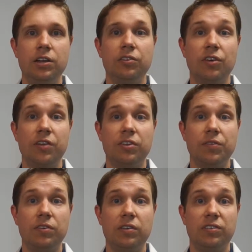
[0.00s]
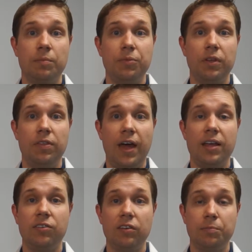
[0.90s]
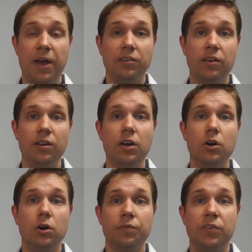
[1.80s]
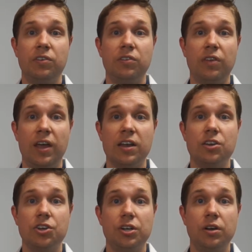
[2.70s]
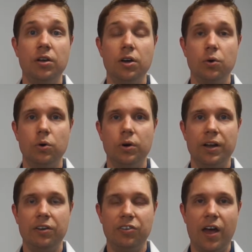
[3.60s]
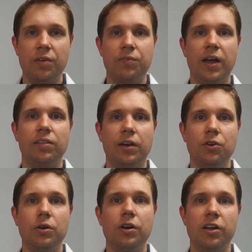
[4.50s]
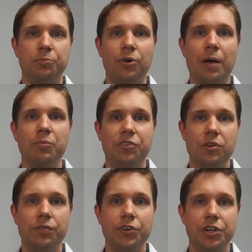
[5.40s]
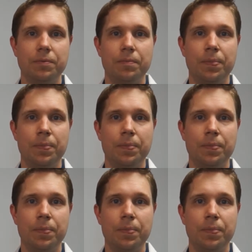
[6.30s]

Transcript: to discuss if this is something that is expected or if this is a condition or a side effect that could cause problems to your vision.